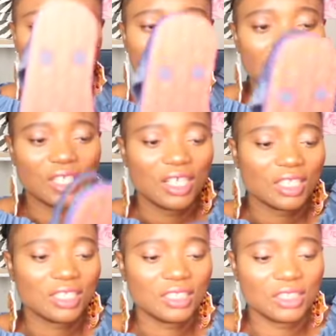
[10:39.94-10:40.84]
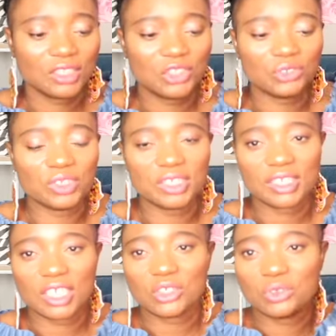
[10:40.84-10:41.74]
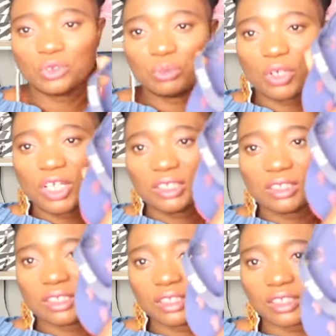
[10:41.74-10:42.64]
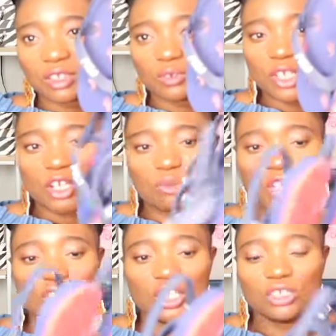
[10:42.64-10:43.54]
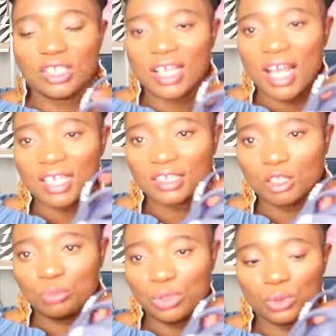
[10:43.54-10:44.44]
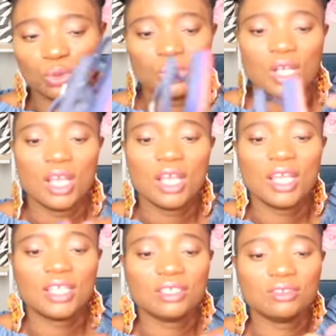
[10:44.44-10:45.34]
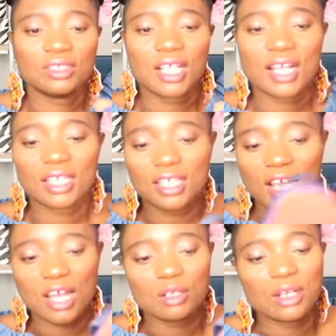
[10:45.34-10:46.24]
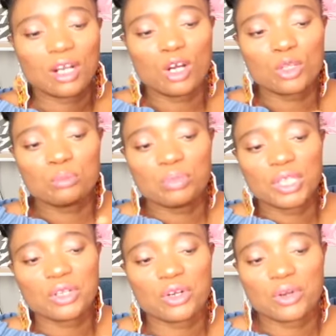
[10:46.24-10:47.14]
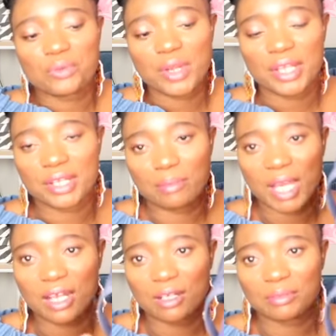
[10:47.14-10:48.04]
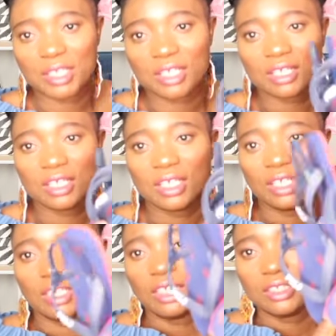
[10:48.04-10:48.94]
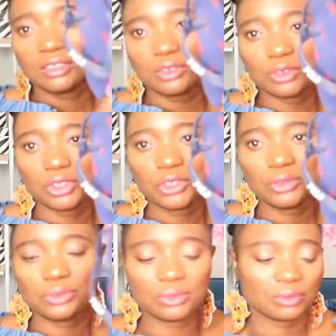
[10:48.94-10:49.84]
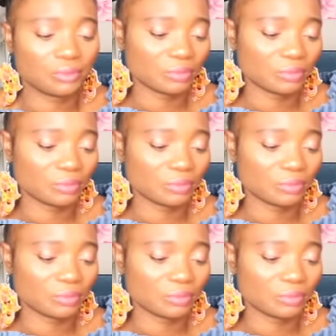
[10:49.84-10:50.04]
This is unisex too. Boys, girls can wear it because it has the blue. And it looks like either hot pink or red bottom here. It's so cute.